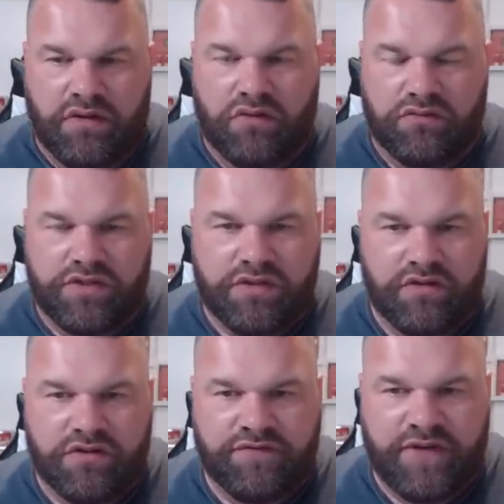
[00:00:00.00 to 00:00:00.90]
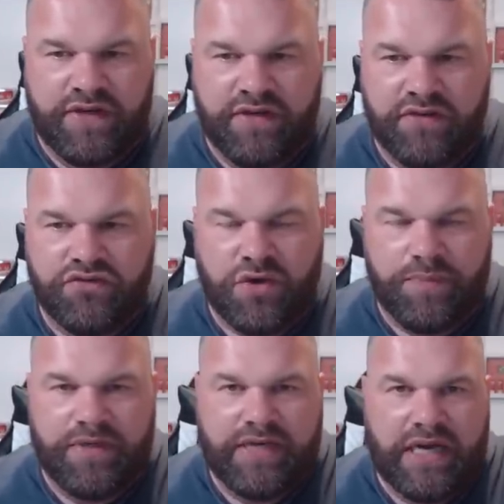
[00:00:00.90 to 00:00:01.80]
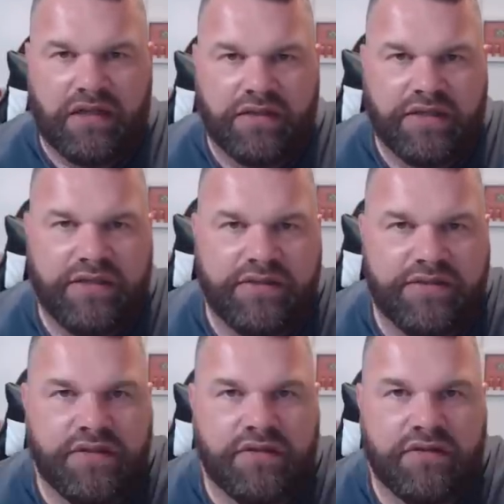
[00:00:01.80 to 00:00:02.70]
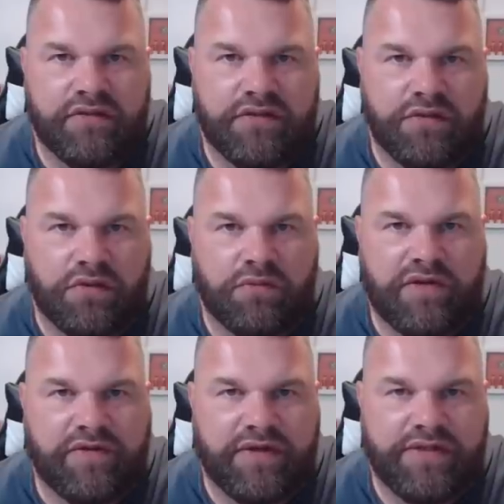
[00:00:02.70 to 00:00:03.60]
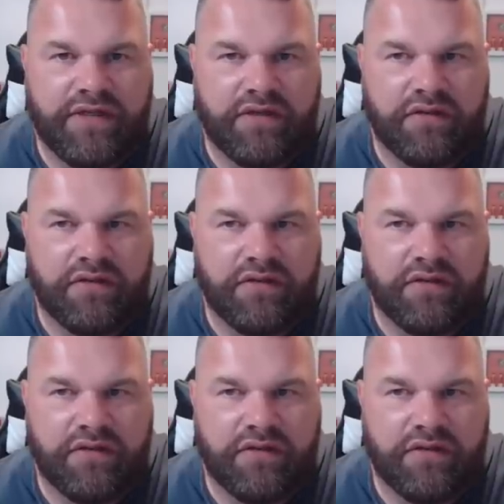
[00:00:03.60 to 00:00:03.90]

Undisclosed fee, dropping down leagues to Oldham Athletic.